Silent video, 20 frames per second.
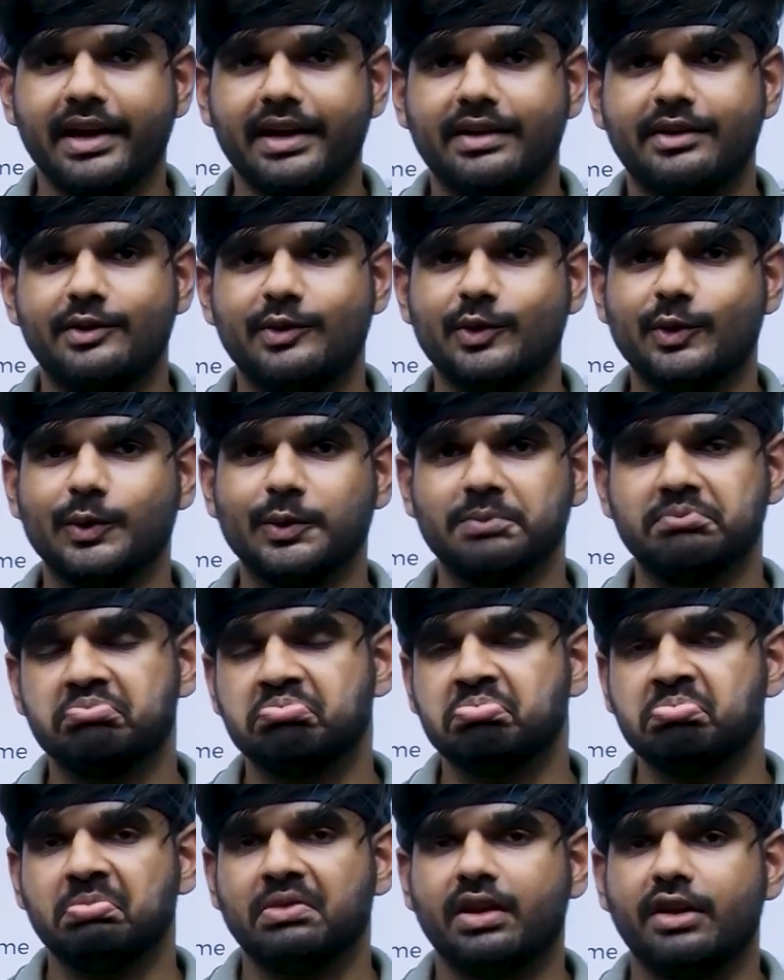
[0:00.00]
So
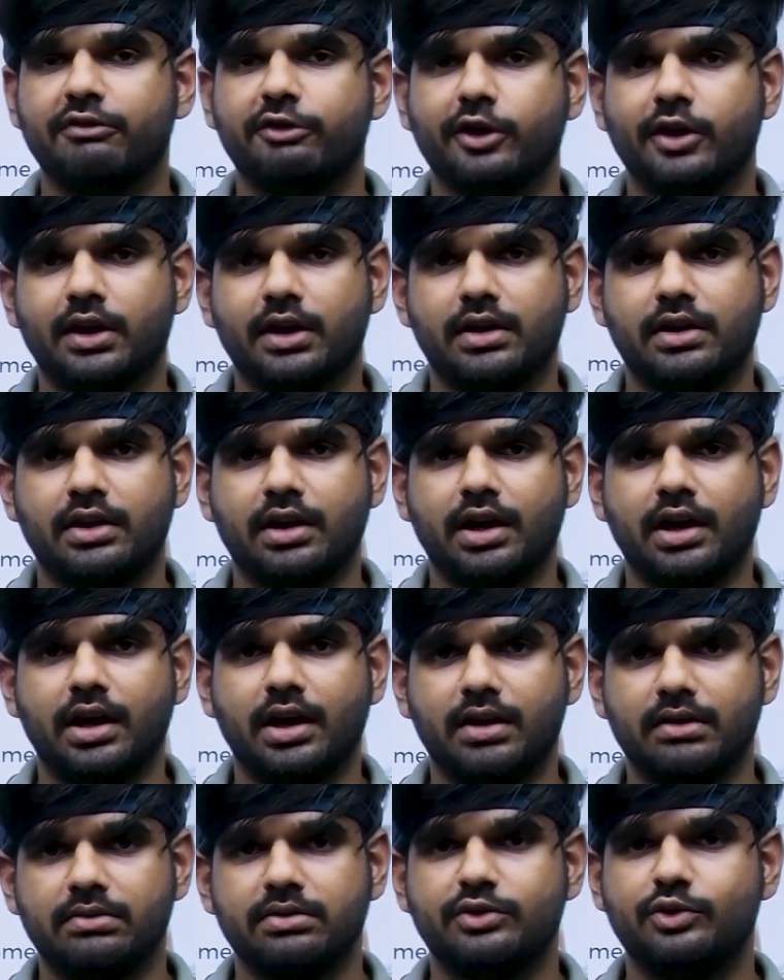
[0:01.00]
if you're
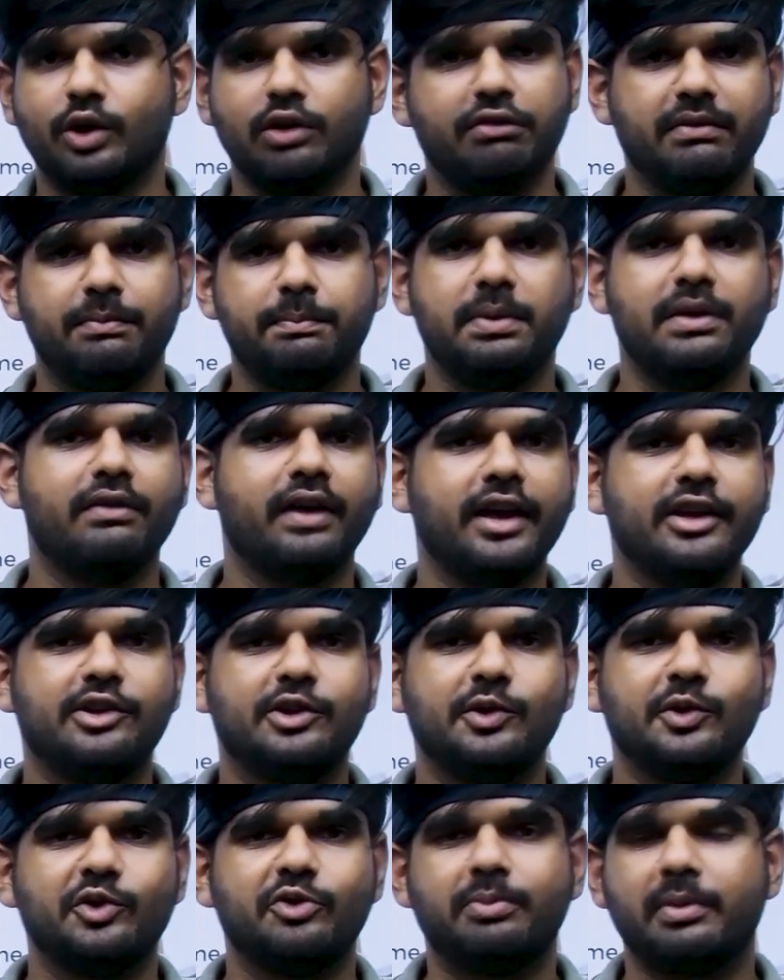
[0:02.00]
solving
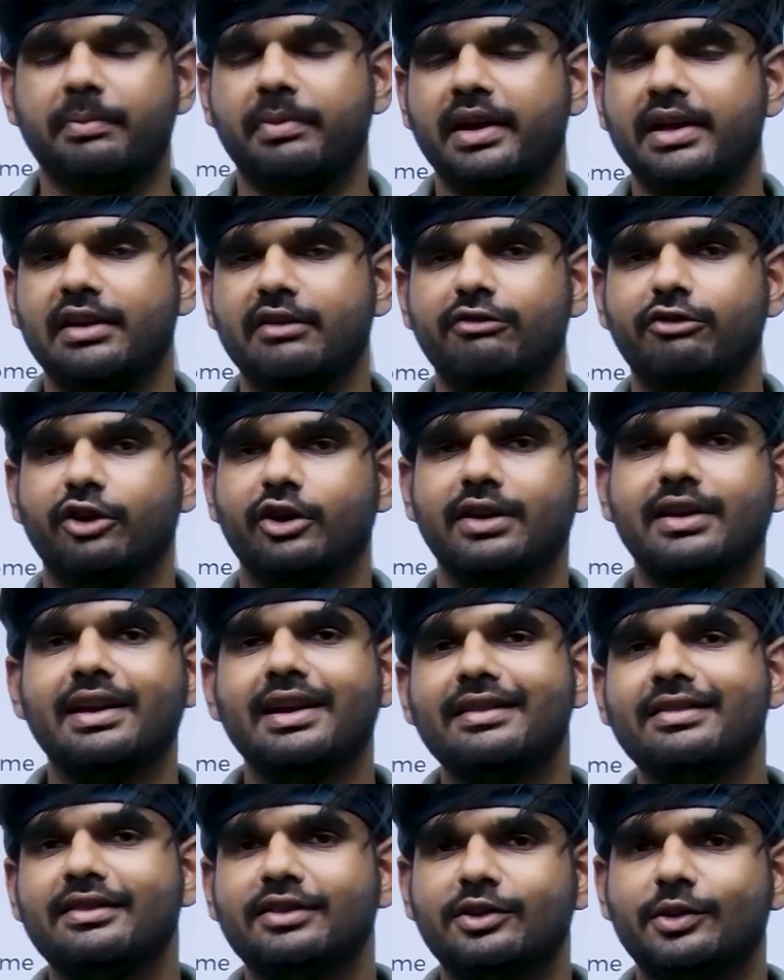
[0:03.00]
PYQs, preparing for
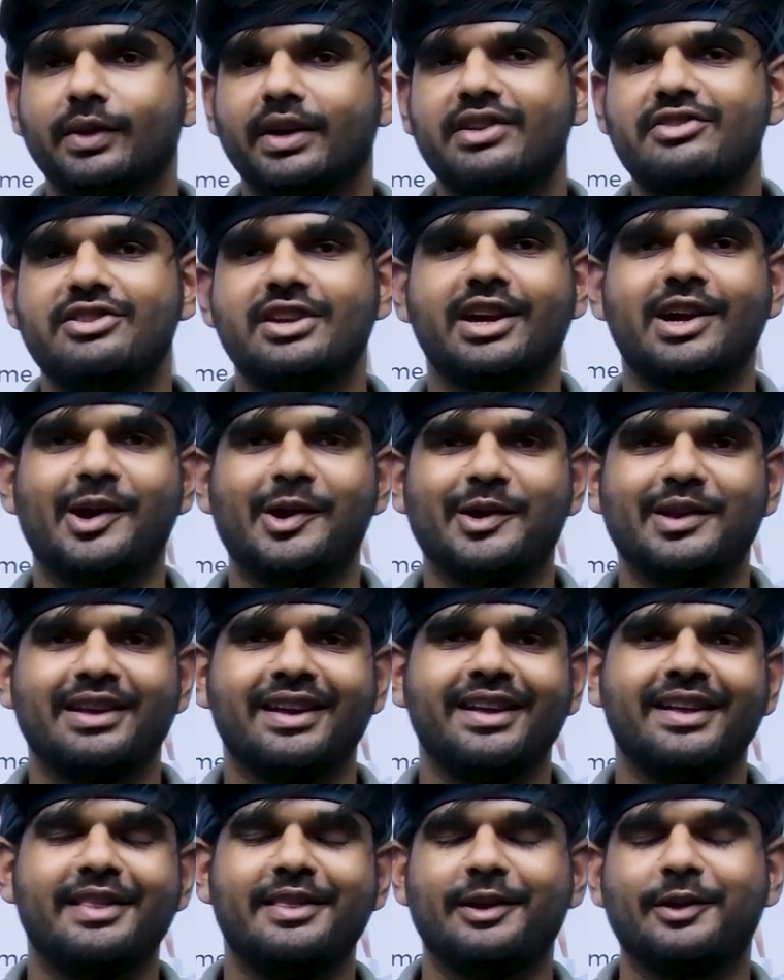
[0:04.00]
NEST, you can check out
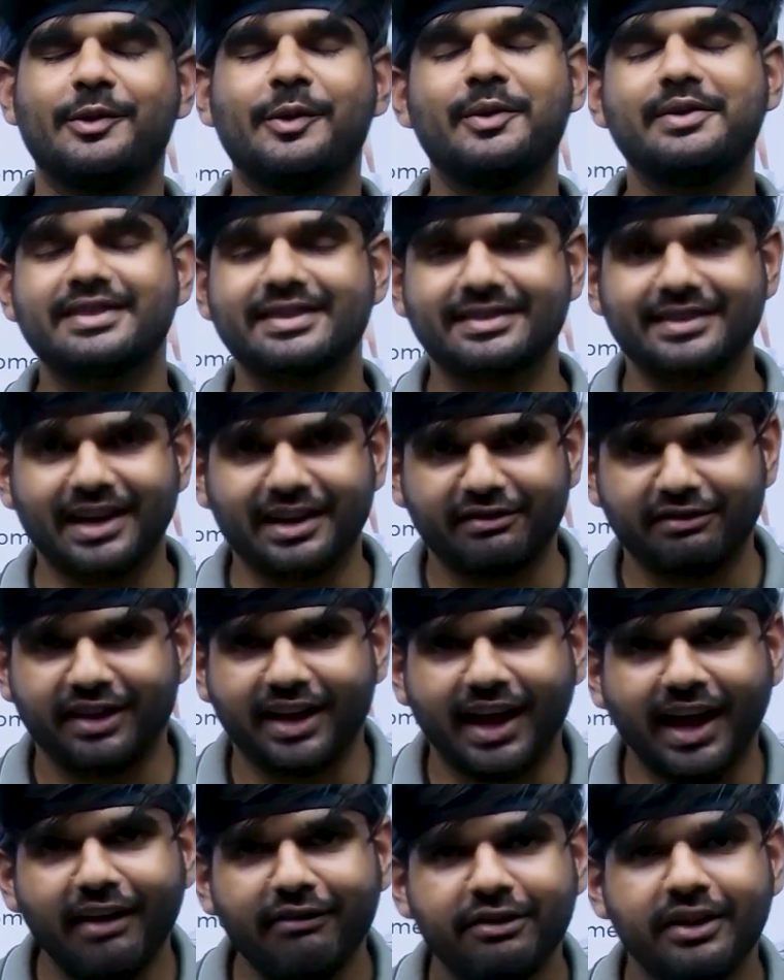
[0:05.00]
the courses that we
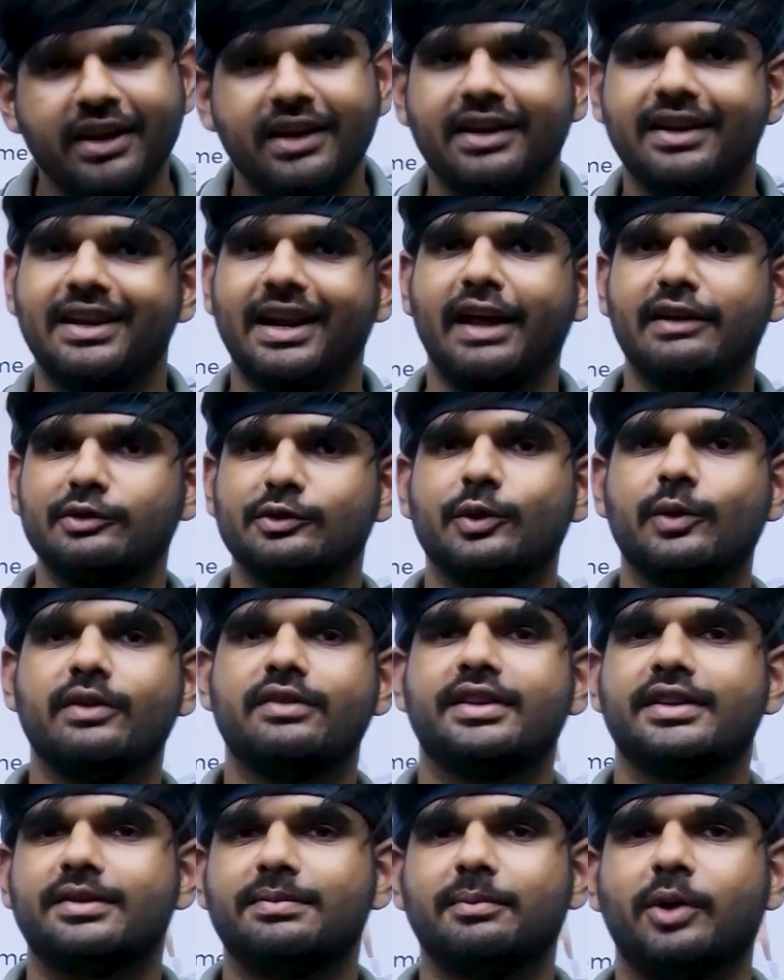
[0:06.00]
have, crash
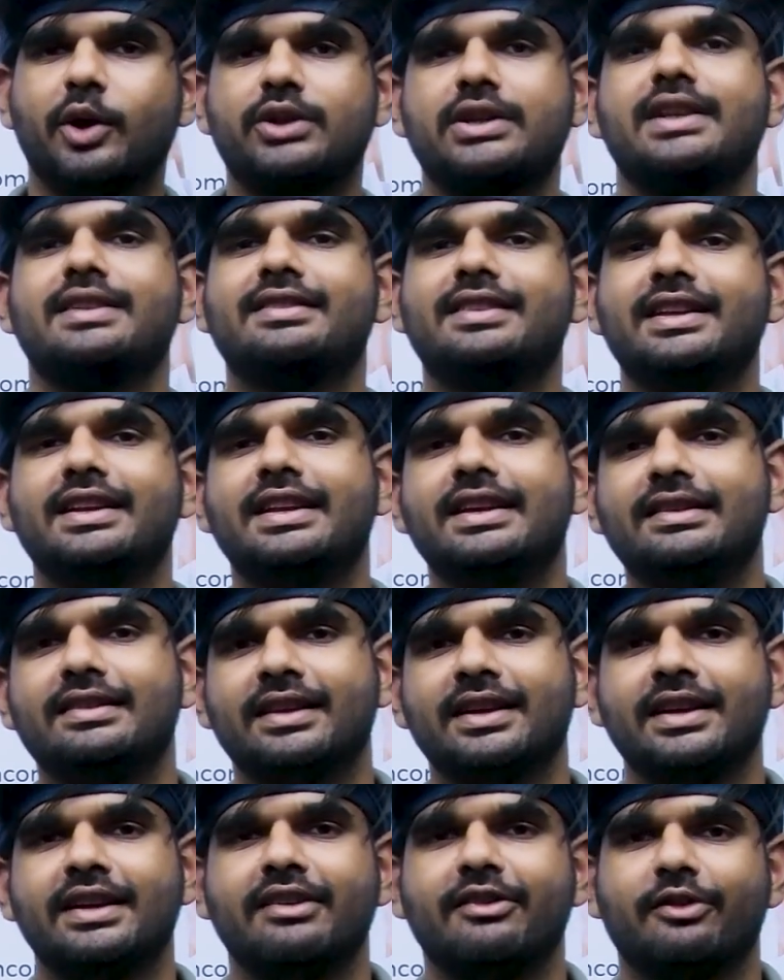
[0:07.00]
courses, mock test series,
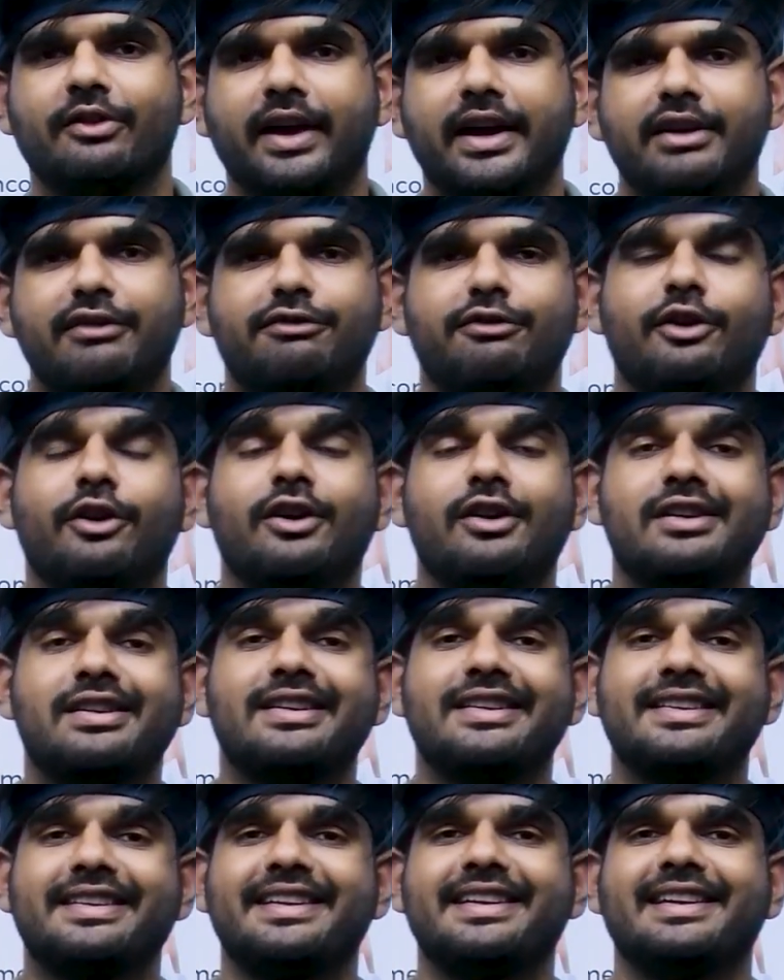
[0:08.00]
right, for
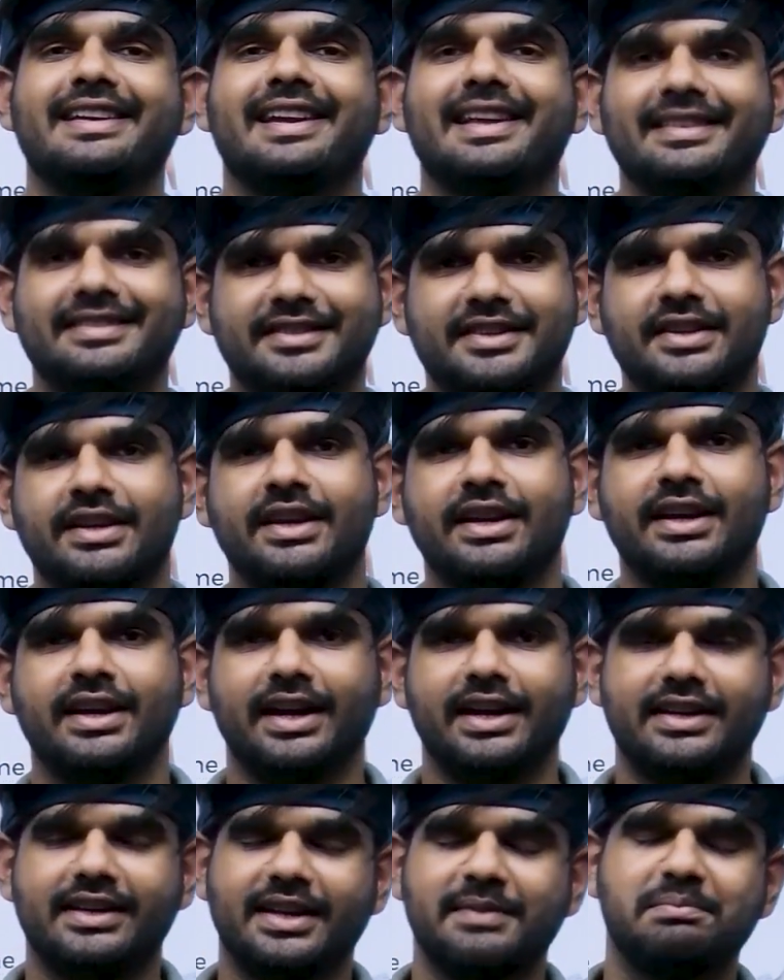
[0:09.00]
NEST. It
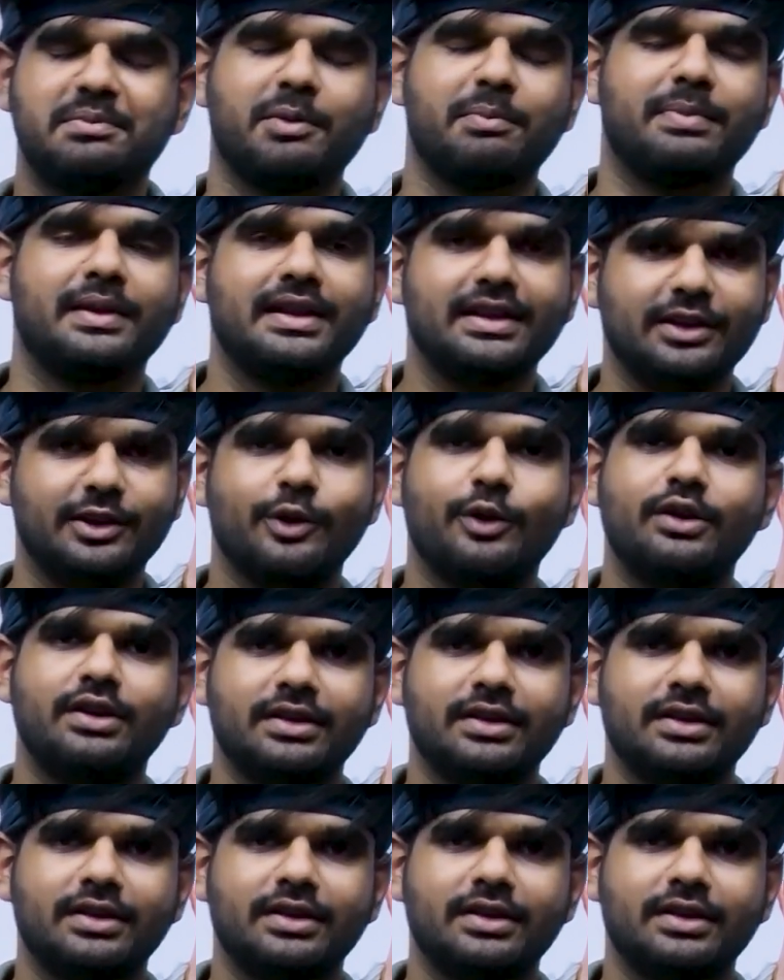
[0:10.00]
can propel your